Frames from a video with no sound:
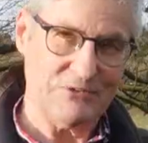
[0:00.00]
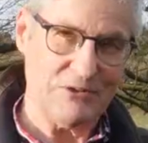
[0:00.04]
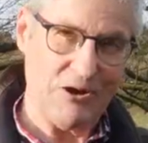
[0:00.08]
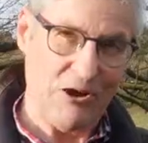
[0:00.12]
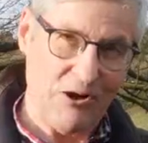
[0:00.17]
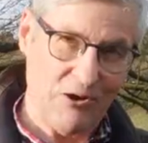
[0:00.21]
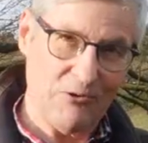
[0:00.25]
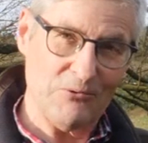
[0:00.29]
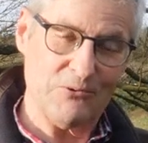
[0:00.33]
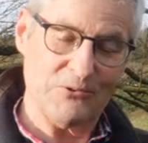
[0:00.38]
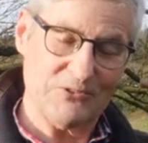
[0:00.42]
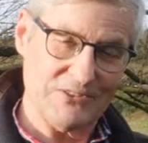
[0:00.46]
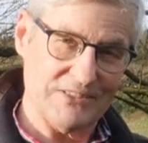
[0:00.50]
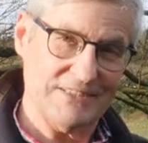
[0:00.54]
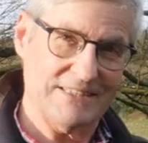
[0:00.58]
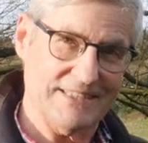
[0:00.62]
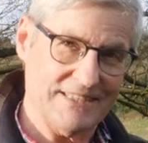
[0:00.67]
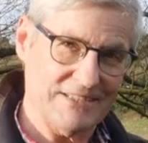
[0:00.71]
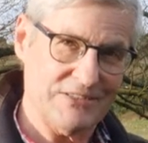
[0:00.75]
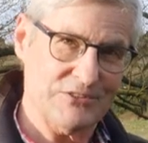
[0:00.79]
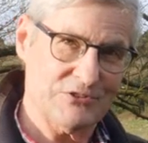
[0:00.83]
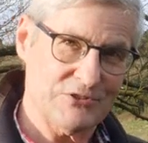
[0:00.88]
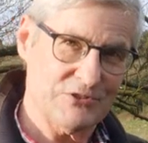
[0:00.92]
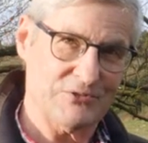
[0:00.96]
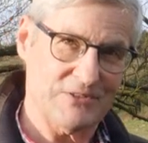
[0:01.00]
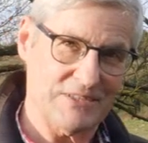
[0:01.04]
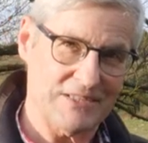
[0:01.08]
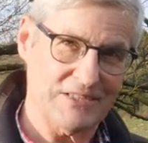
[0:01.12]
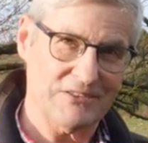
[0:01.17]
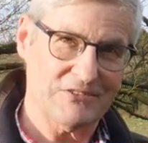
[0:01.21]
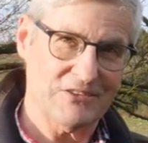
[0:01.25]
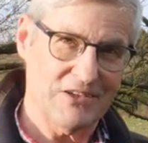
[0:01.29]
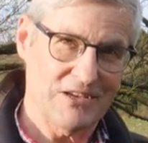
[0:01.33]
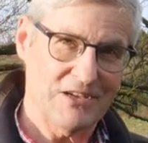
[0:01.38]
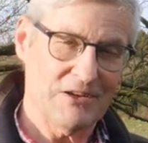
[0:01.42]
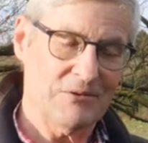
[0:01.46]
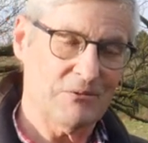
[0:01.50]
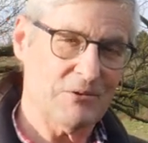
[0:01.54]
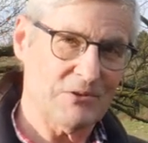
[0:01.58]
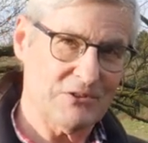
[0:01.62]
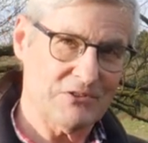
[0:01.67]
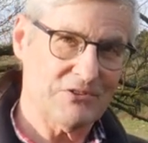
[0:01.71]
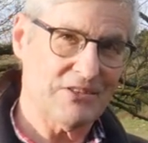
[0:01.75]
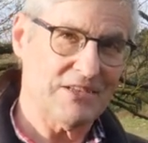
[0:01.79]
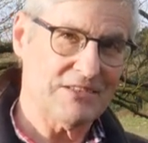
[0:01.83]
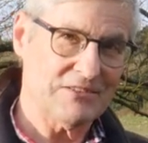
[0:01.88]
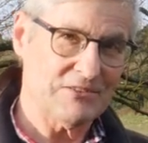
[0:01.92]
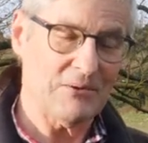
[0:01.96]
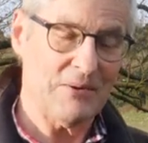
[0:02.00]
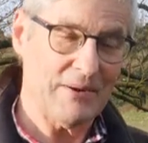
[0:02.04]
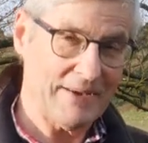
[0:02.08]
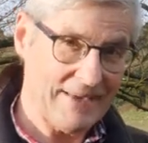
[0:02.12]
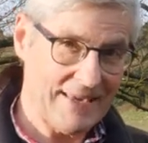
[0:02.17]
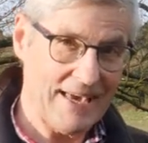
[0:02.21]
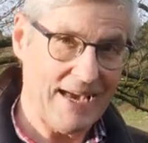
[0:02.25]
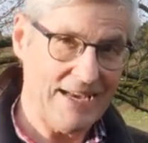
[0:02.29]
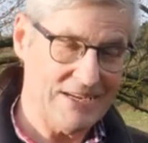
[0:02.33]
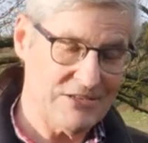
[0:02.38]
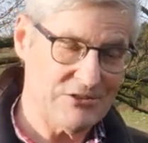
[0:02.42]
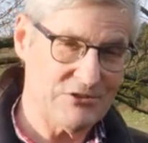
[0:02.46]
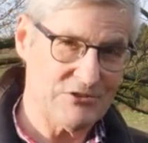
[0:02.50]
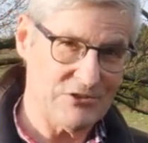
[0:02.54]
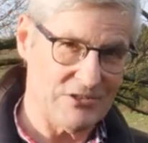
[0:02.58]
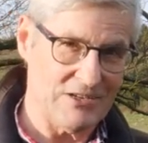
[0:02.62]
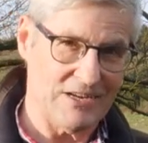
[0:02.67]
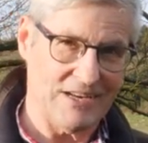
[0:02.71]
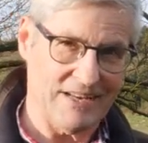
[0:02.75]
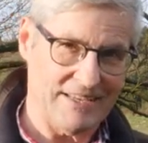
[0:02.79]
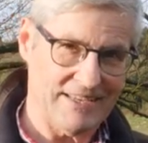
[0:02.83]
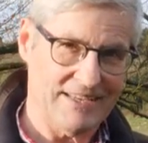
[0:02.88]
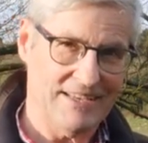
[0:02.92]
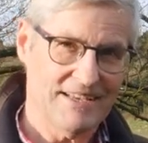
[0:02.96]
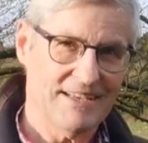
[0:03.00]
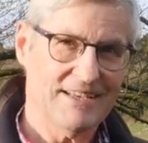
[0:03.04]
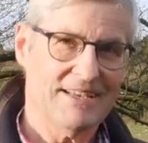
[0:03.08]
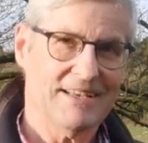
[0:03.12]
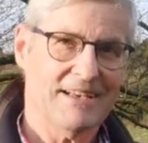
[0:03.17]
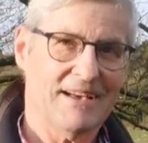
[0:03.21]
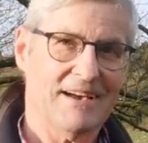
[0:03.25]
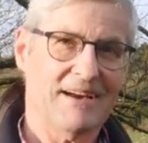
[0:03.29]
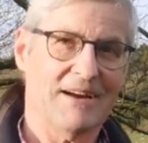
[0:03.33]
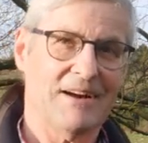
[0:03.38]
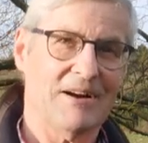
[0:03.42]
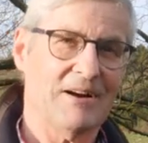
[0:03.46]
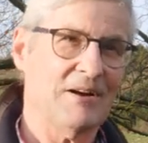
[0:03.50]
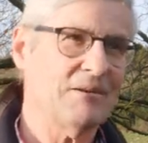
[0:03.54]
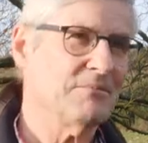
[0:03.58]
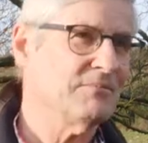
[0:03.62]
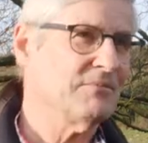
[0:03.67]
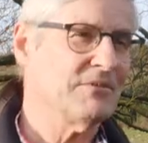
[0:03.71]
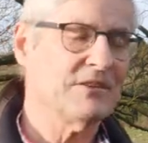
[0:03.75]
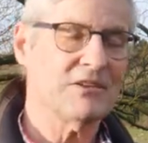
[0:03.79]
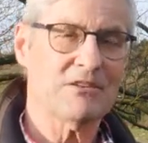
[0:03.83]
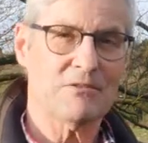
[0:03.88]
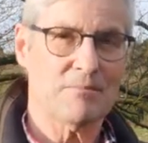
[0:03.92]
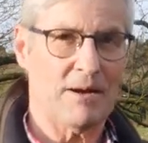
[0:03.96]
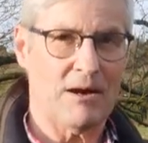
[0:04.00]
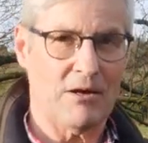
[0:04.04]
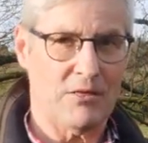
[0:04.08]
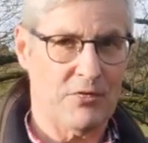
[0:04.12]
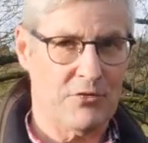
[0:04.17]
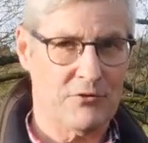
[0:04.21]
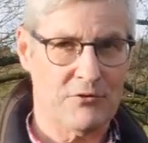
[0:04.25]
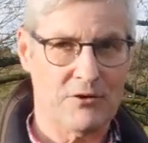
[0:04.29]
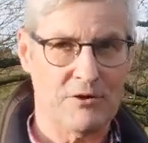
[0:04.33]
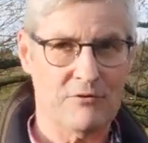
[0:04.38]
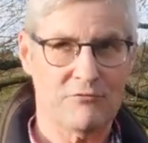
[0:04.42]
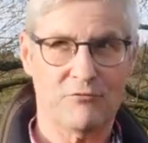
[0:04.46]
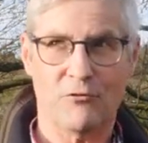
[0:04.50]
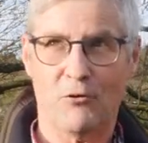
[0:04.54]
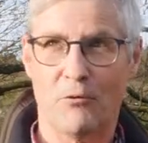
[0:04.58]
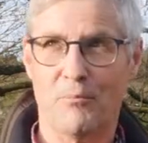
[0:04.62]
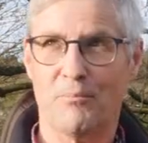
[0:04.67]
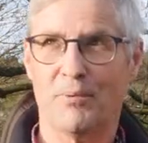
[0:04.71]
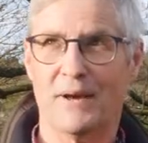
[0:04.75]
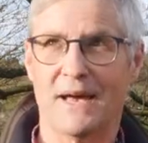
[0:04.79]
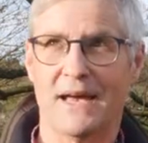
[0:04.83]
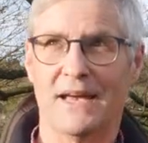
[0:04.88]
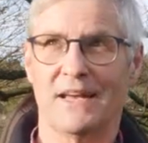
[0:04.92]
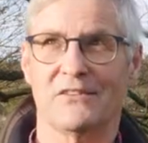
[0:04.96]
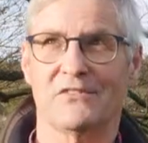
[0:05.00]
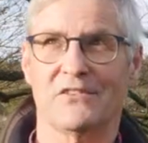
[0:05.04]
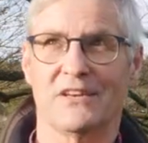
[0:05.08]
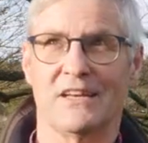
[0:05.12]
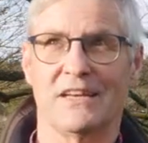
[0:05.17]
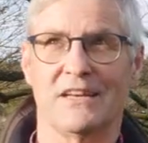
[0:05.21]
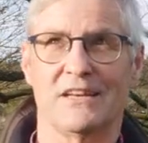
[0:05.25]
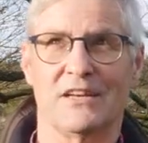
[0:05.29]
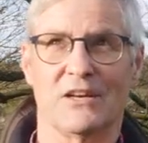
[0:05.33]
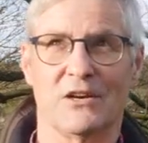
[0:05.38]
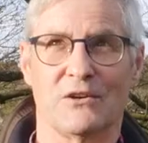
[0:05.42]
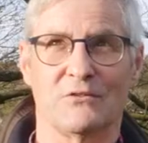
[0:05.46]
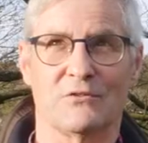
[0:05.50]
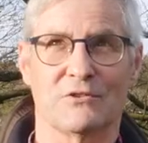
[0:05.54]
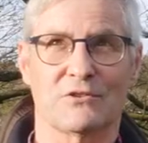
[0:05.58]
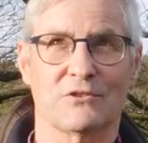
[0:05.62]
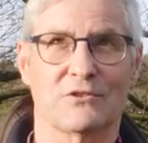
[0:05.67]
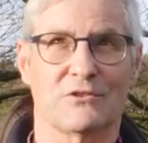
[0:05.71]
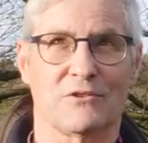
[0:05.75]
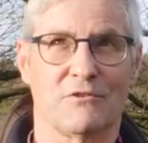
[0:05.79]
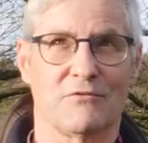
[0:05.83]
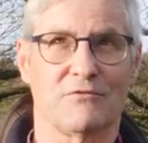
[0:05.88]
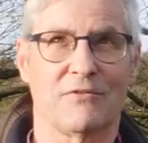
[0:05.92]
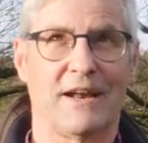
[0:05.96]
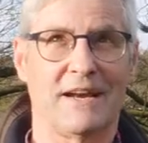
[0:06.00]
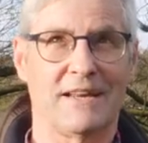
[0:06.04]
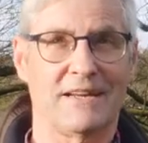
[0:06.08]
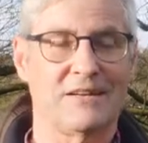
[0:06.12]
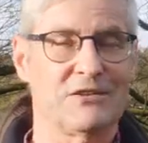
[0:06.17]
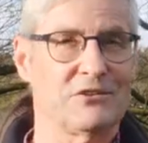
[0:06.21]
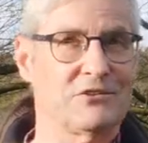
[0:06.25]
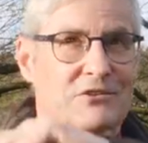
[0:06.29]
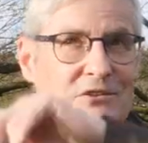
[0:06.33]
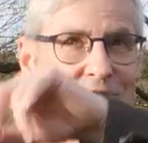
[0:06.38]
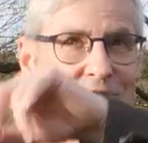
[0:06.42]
of the holes in these trees, which they do occasionally, there's about three or four pairs in the Overscroft Valley. He's